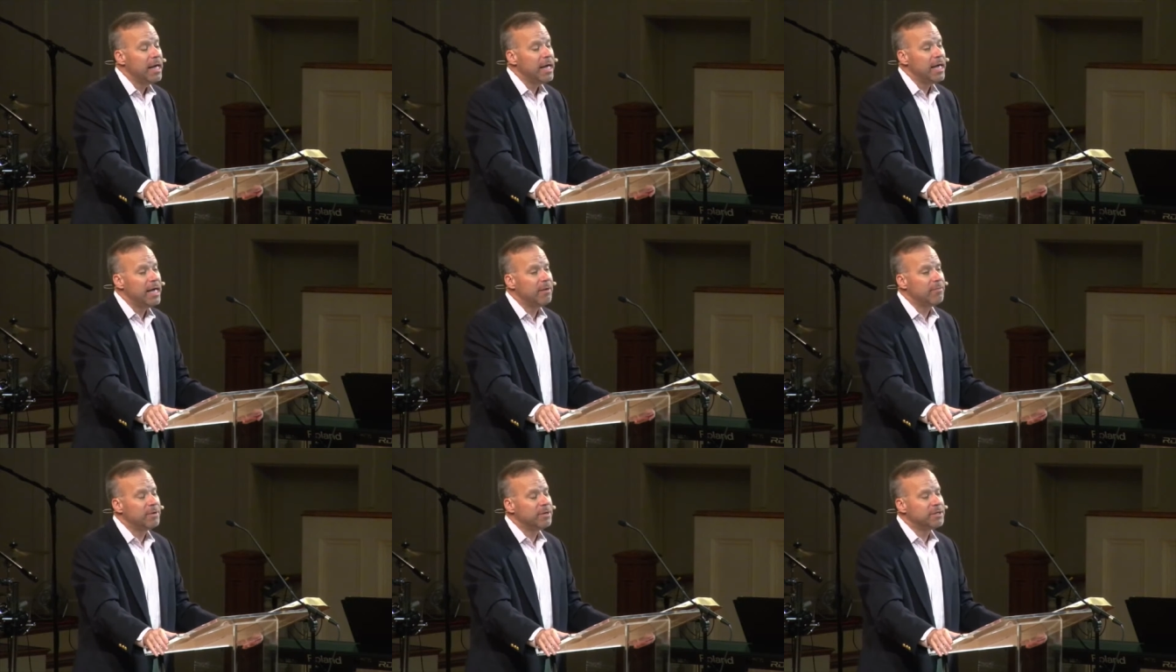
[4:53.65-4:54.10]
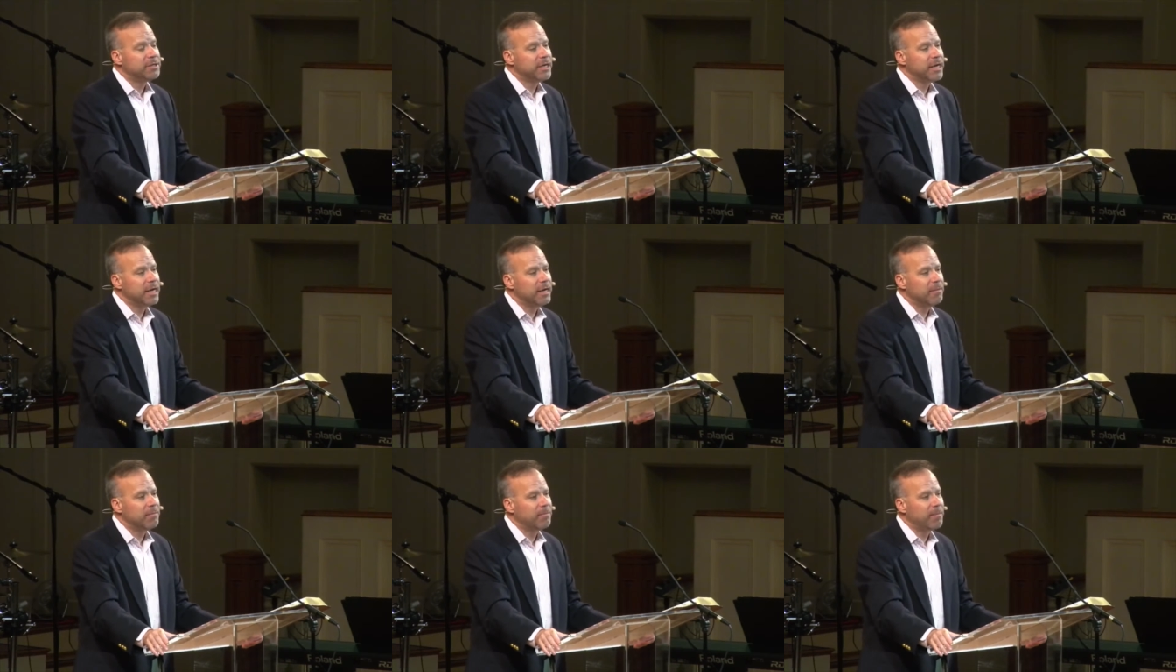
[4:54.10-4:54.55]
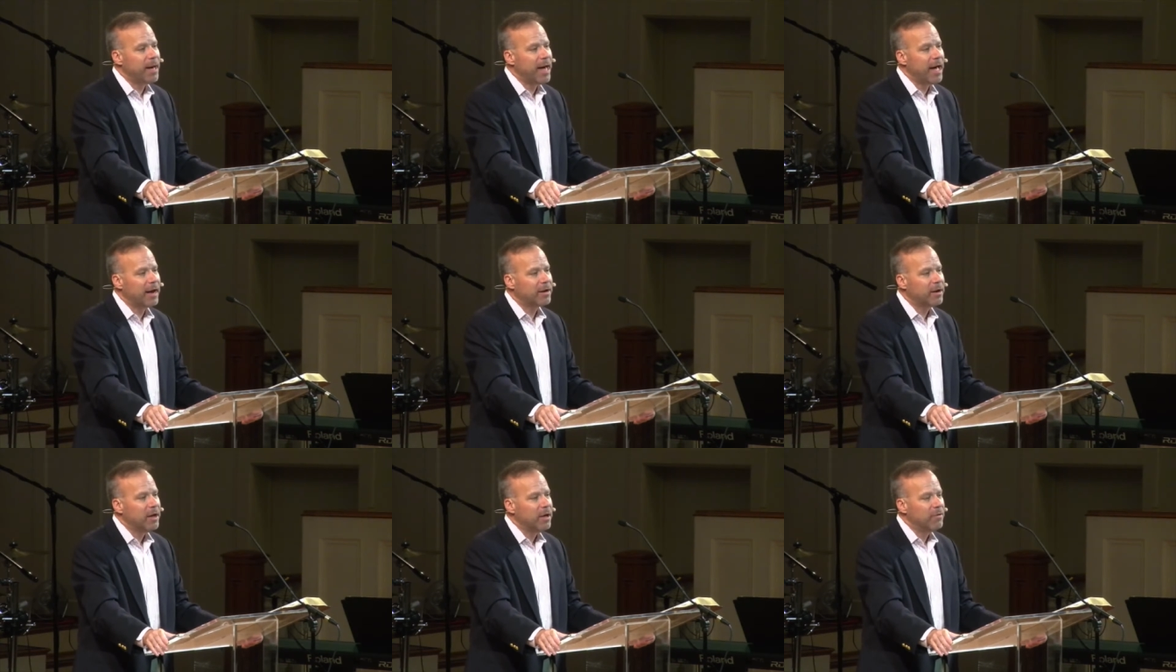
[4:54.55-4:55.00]
even to
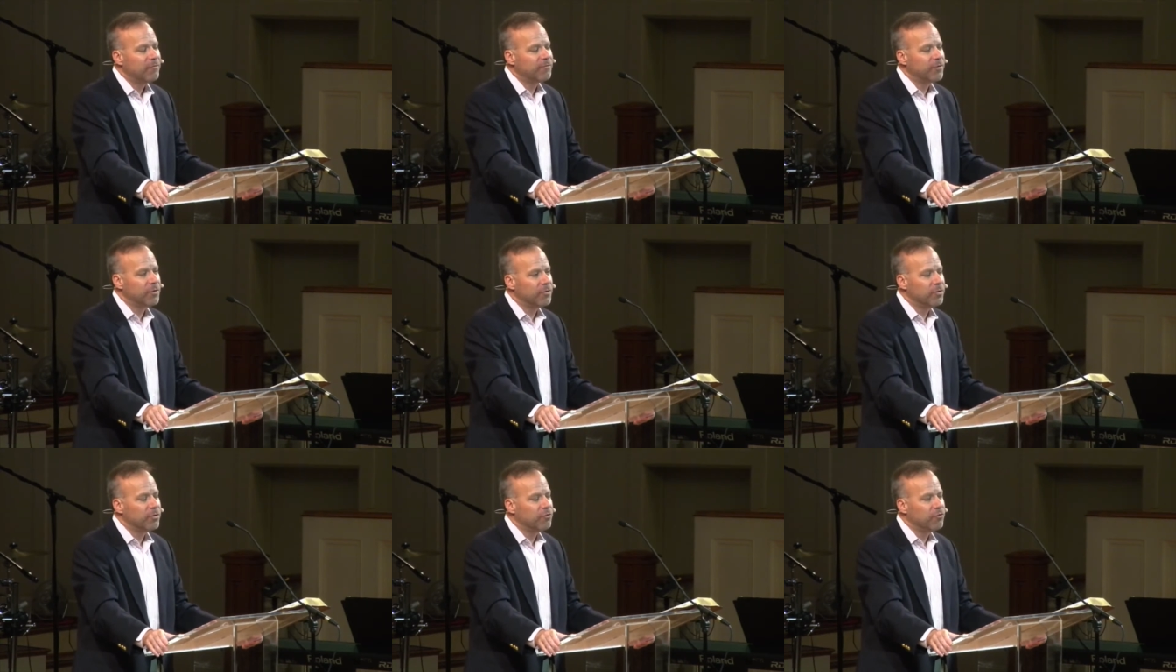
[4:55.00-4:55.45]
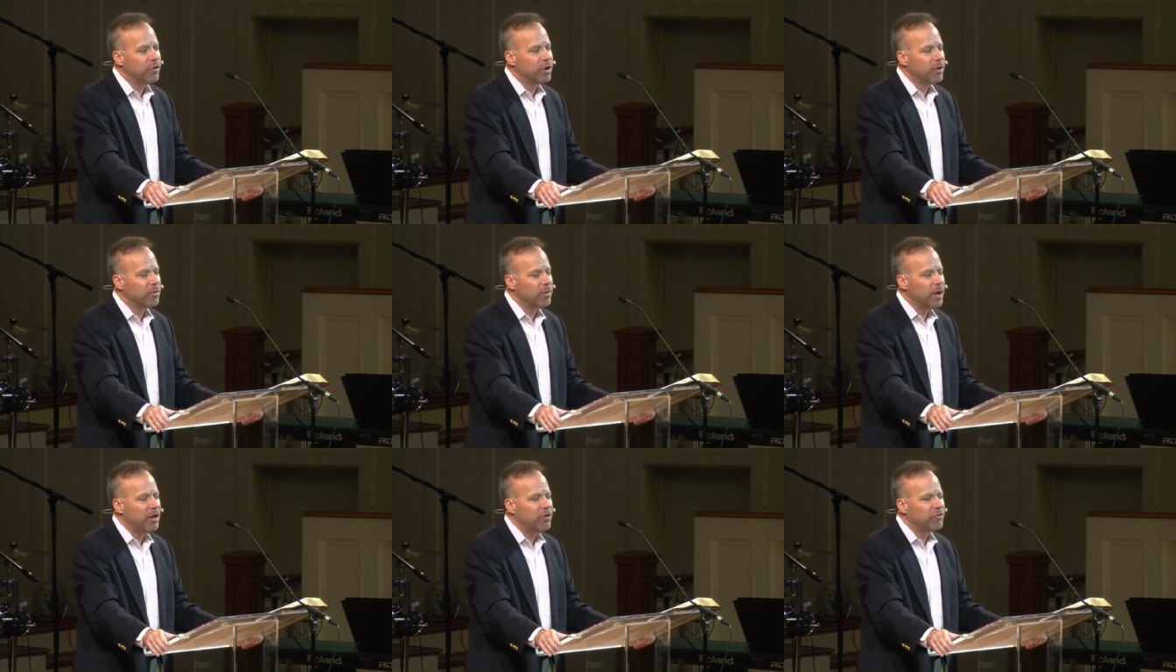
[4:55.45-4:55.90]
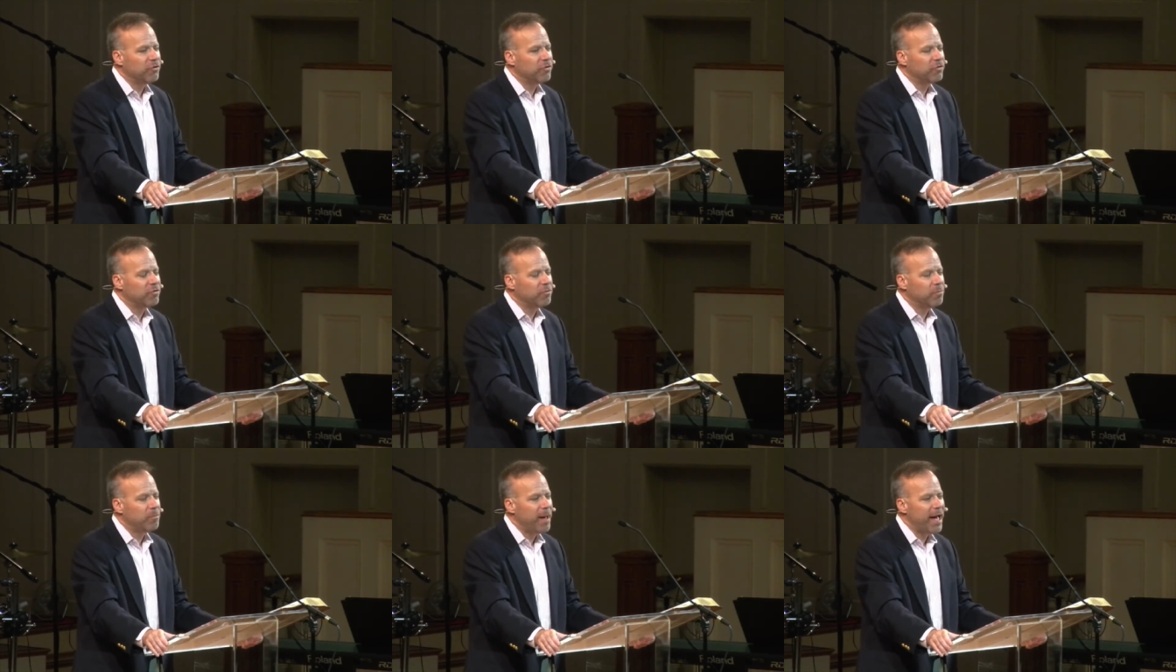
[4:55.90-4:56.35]
impact further
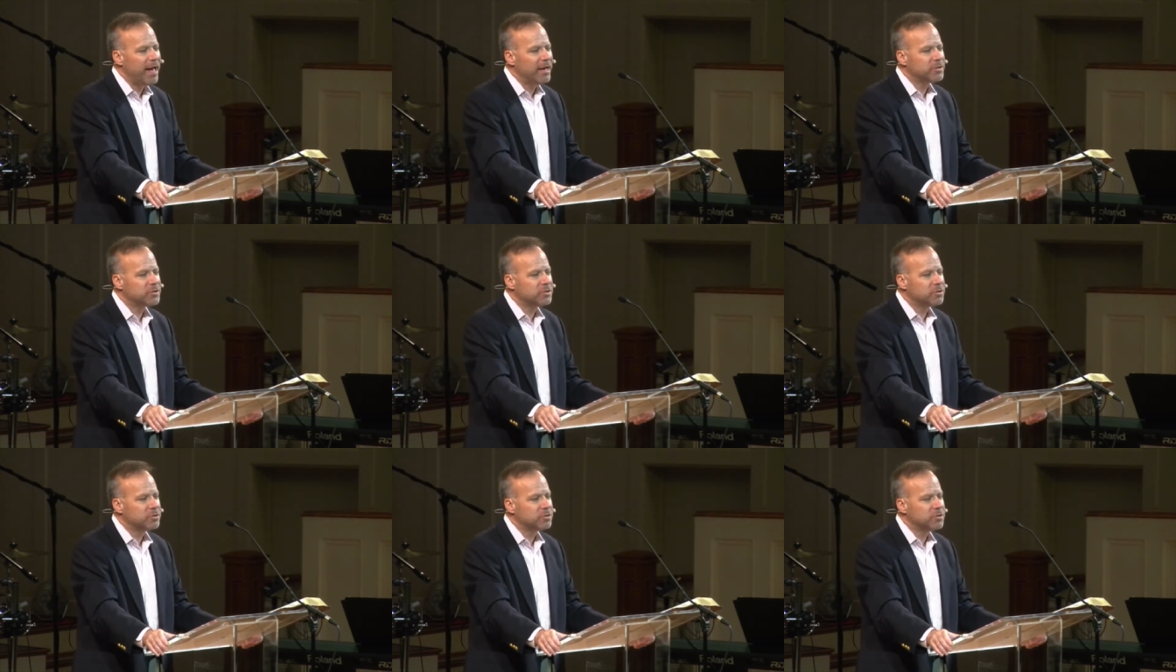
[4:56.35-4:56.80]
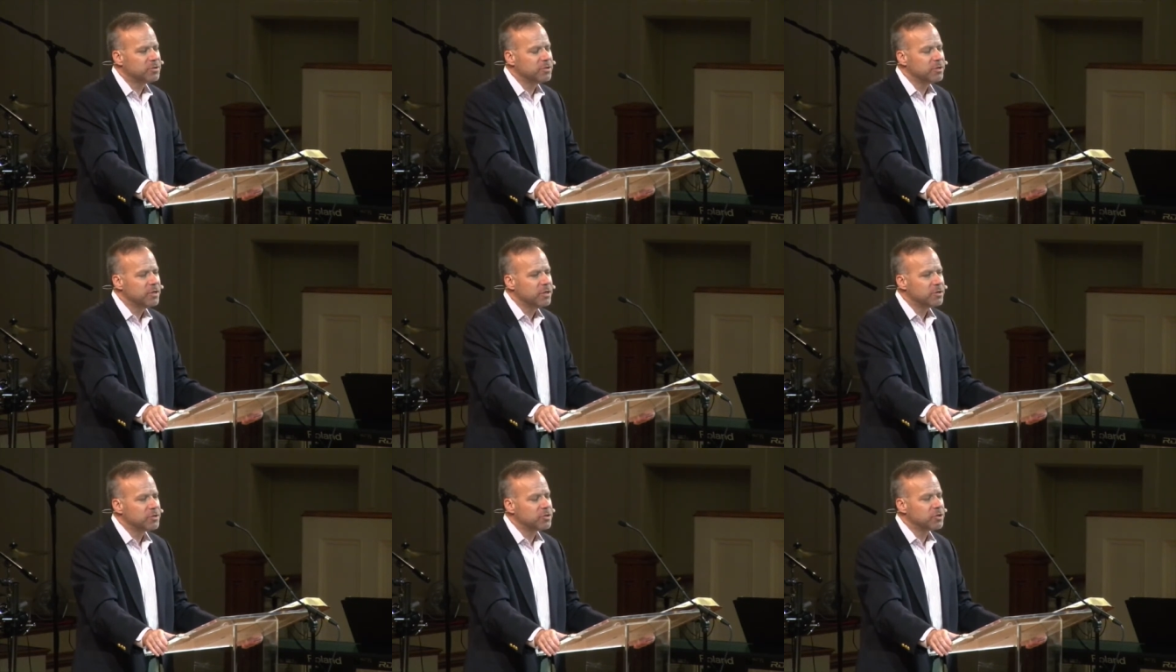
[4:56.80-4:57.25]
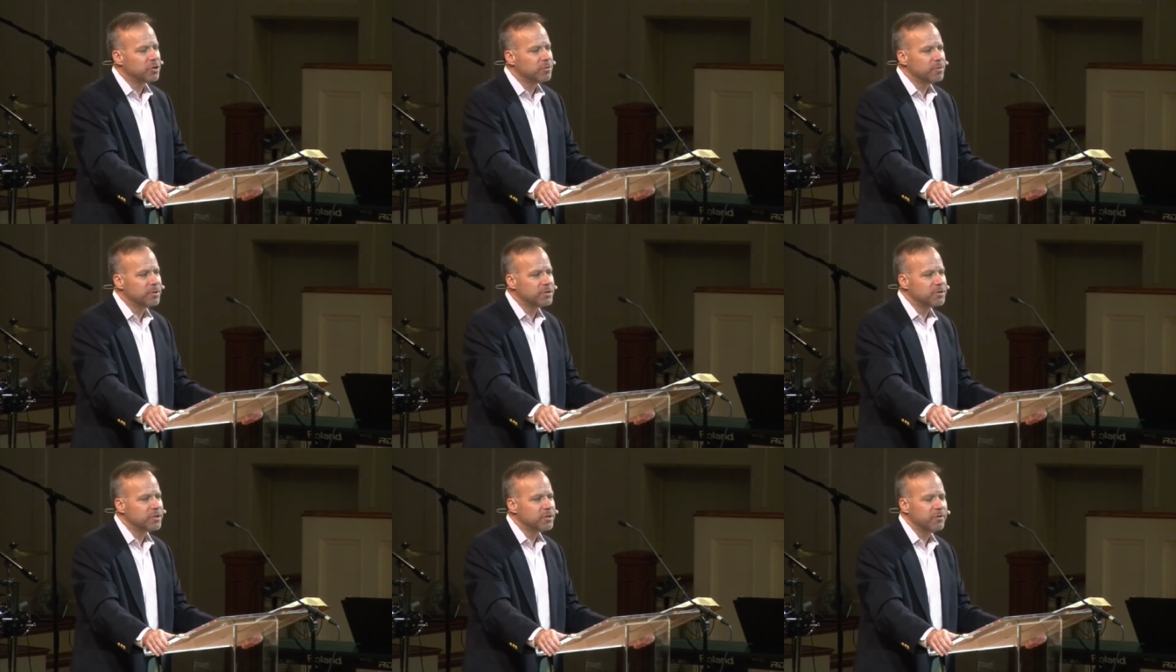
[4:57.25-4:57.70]
generations of pastors and
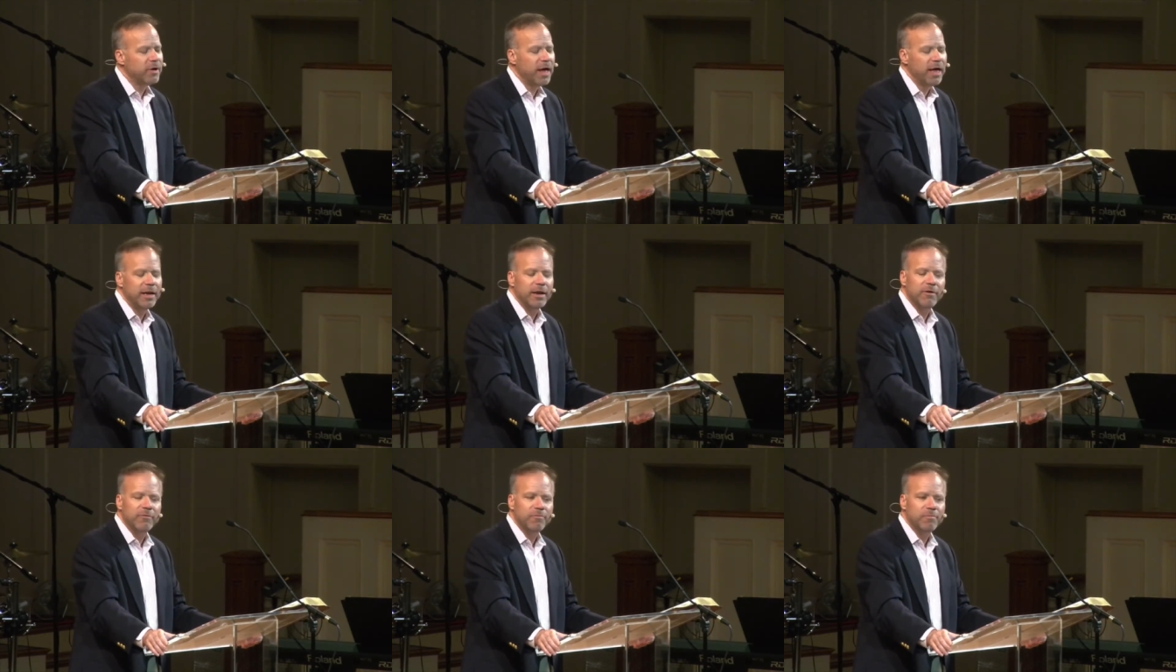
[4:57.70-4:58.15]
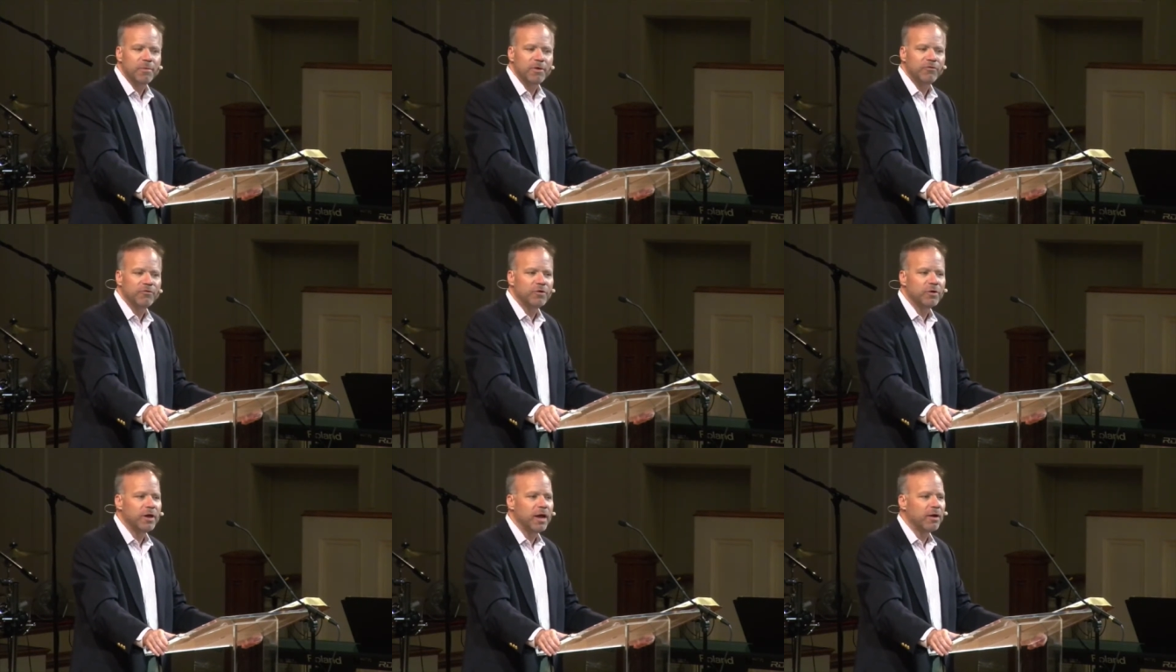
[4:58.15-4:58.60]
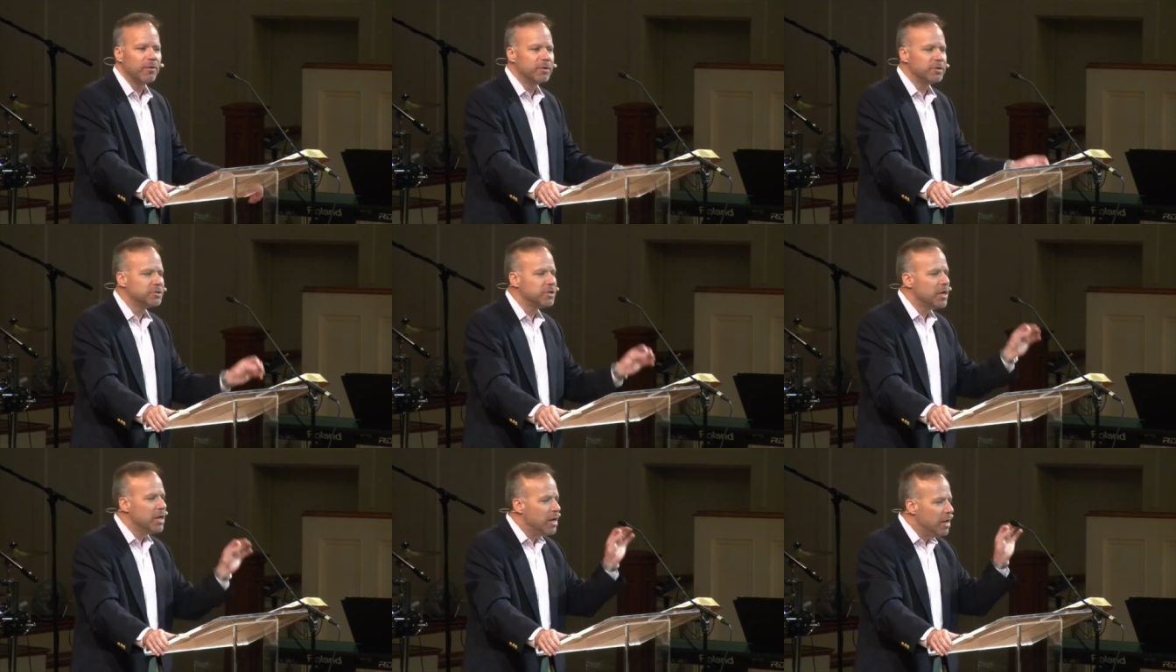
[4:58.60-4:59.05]
servants and of
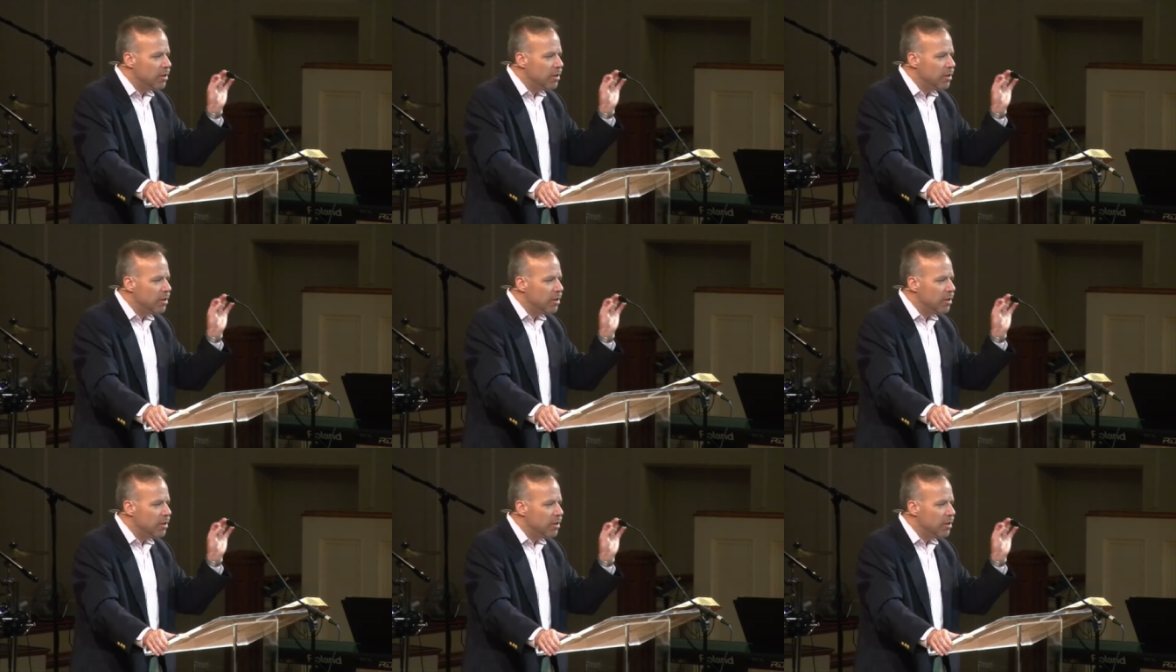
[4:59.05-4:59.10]
missionaries.